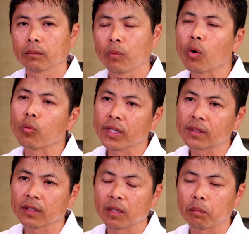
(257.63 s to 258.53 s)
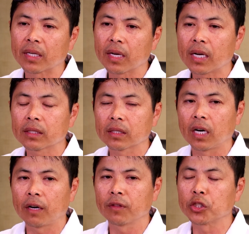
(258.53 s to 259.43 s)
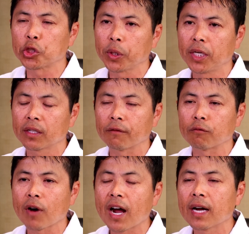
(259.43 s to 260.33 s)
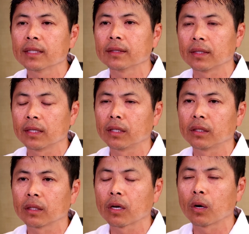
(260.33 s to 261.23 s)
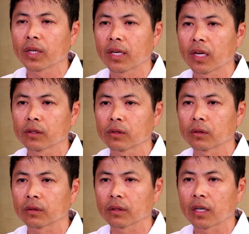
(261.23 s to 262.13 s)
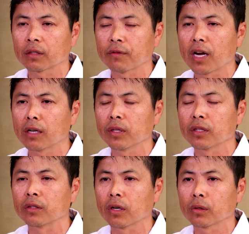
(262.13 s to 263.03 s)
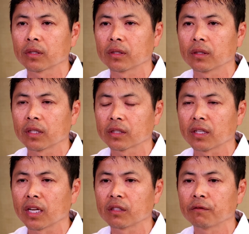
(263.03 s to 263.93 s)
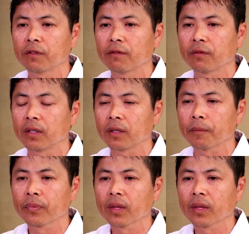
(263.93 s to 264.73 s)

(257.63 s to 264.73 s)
more recently because of the trend of rise in colon cancer that is found in adults less than the age of 50.